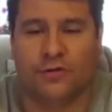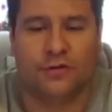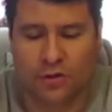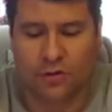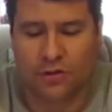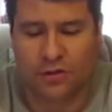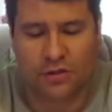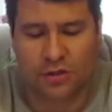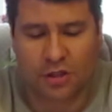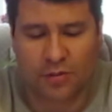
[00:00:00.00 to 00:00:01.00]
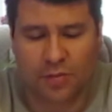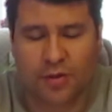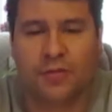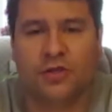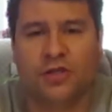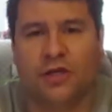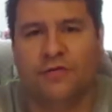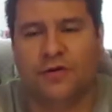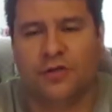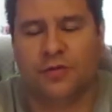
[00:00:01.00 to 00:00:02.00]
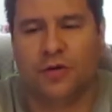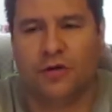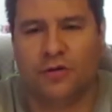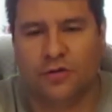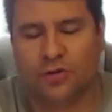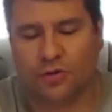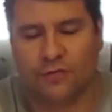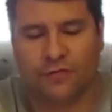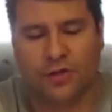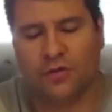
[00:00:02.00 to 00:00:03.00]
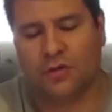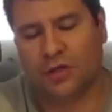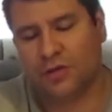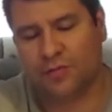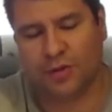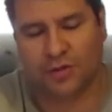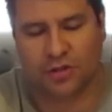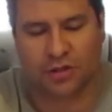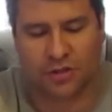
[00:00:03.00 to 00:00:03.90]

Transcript: So this is just going to be pretty much a very small short video on pretty much